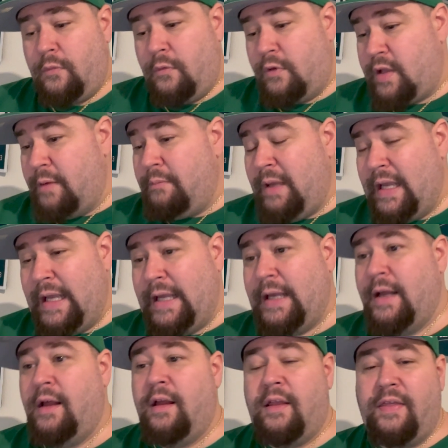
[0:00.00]
to me,
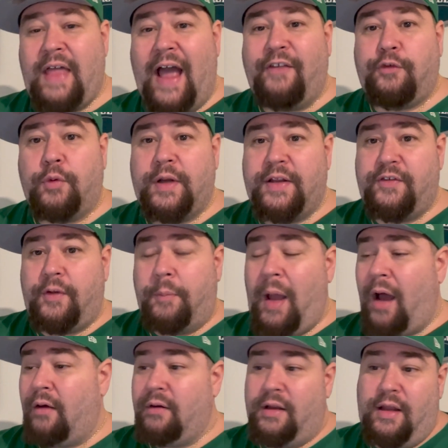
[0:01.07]
that's what it's
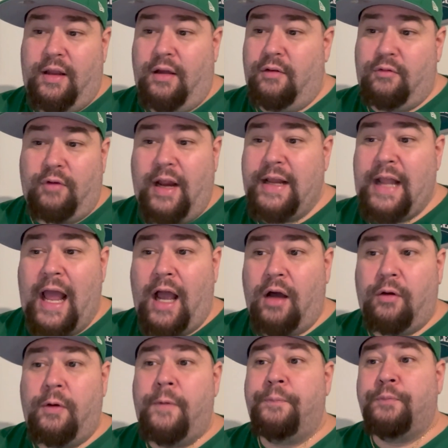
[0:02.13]
about. Right
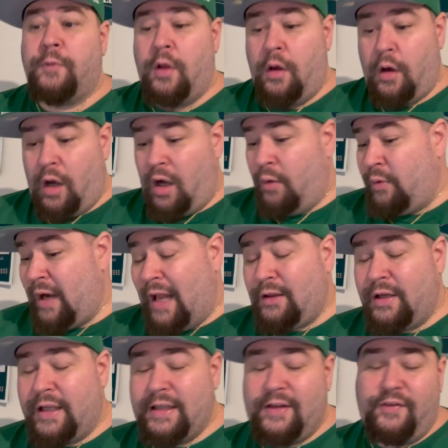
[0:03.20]
now, when I
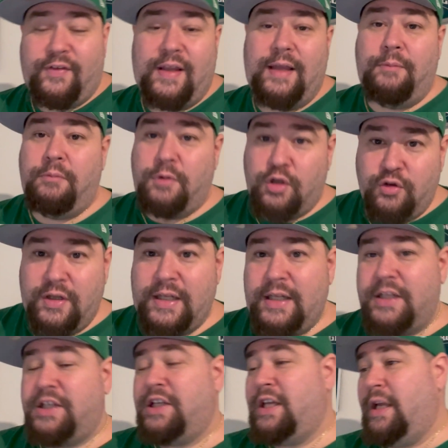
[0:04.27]
look at this team, you need a
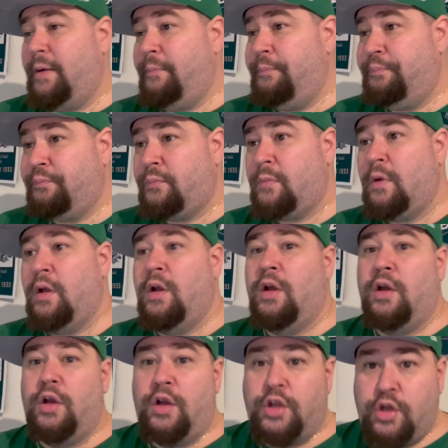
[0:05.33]
GM.
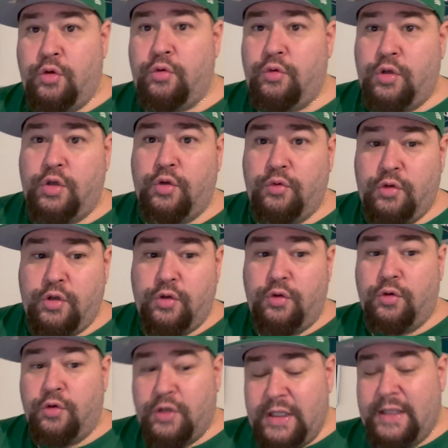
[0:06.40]

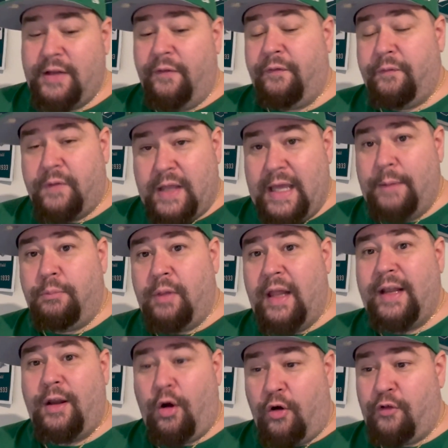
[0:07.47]
You need to keep
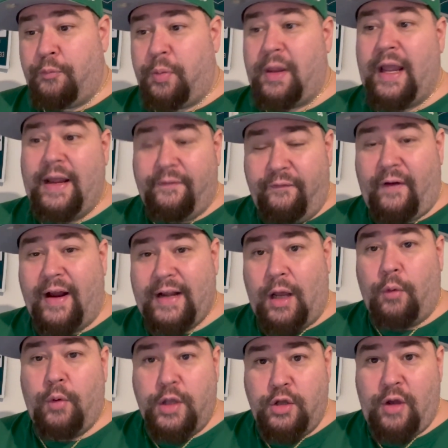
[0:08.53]
letting Hurts play and find
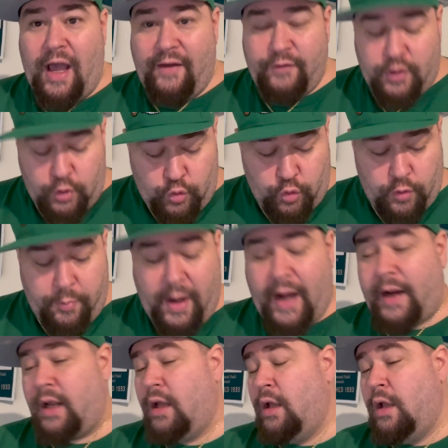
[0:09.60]
out what you have in a
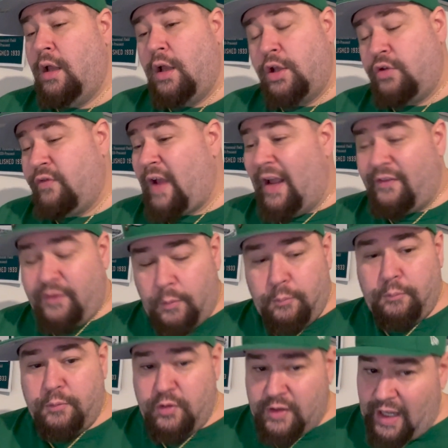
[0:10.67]
quarterback. You've got
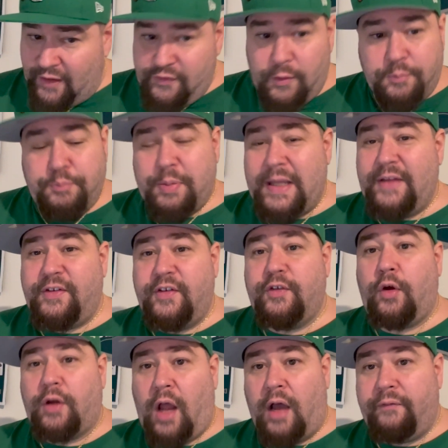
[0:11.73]
some pieces
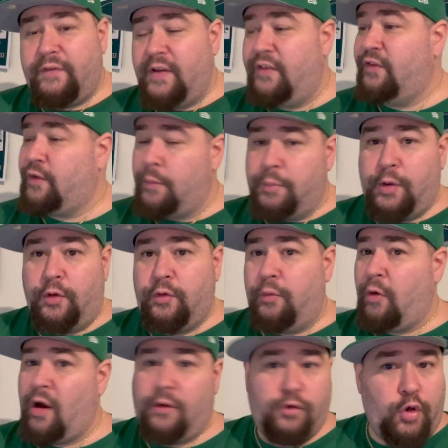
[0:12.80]
on offense to build
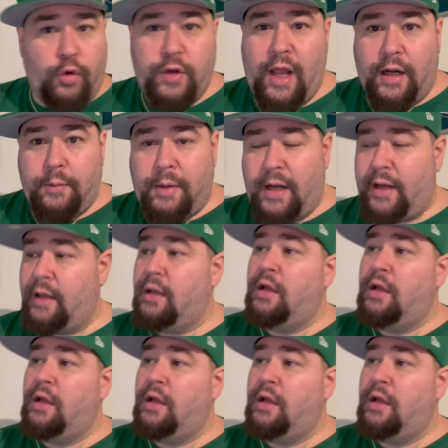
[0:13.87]
around, no doubt about it.